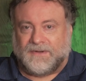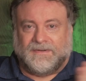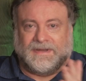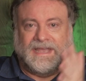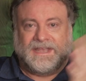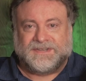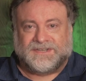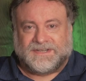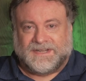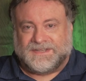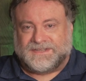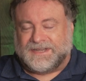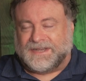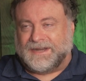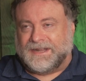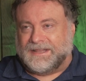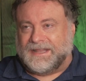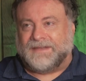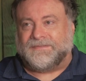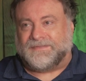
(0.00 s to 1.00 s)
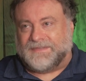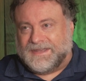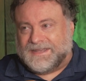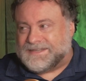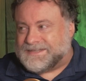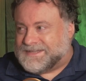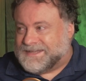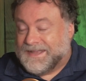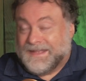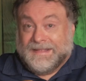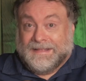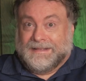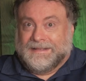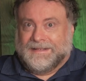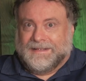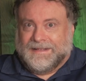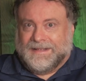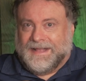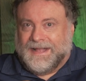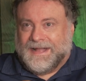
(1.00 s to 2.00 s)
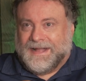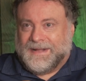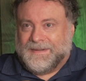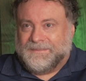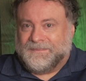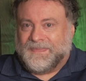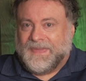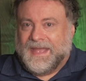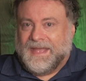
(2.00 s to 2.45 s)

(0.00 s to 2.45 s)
creationists are going to love this. Um,